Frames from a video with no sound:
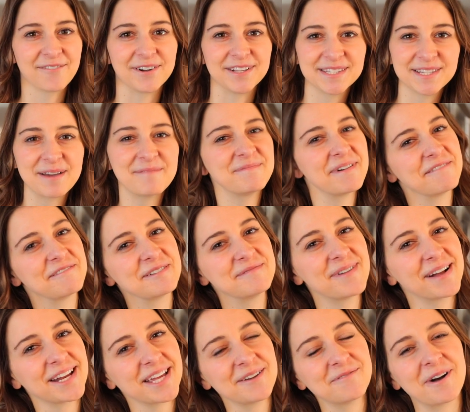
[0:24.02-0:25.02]
What's up
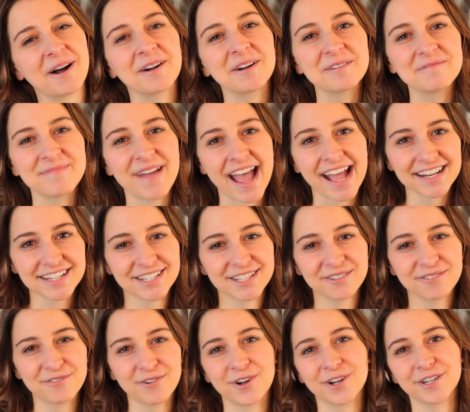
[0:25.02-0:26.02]
everybody? Welcome back to
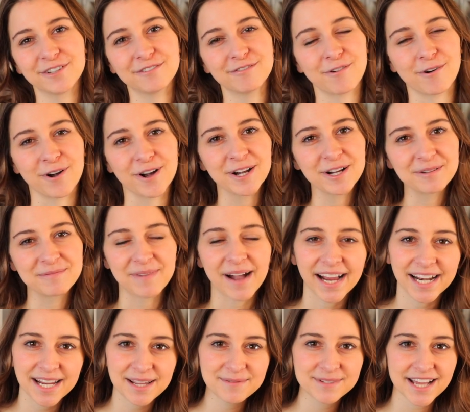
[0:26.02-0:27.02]
The Foreign Fork.
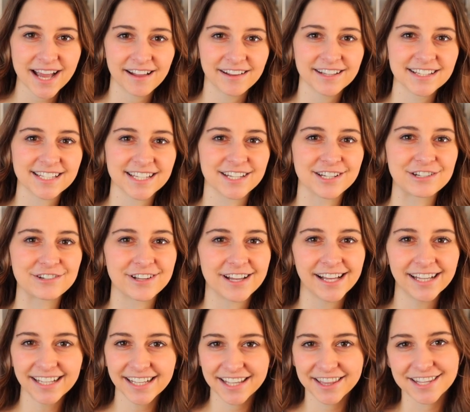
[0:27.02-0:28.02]
My name's
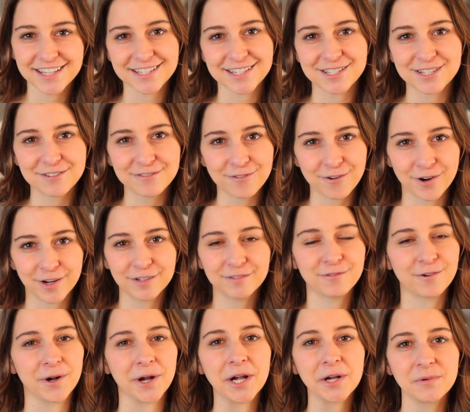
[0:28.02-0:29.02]
Alexandria and this is The Foreign
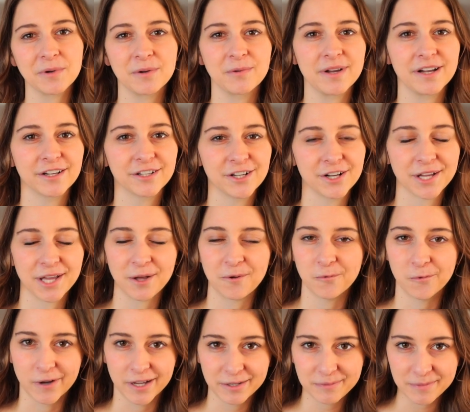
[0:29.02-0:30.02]
Fork where we are
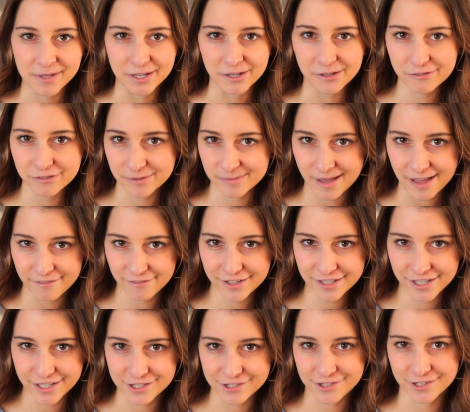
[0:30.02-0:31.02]
cooking one meal from every
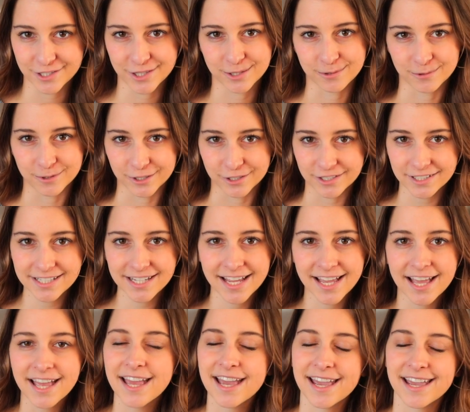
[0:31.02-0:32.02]
country in the world.
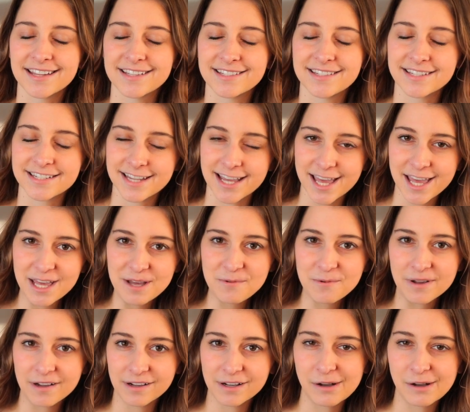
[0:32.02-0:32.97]
And today we are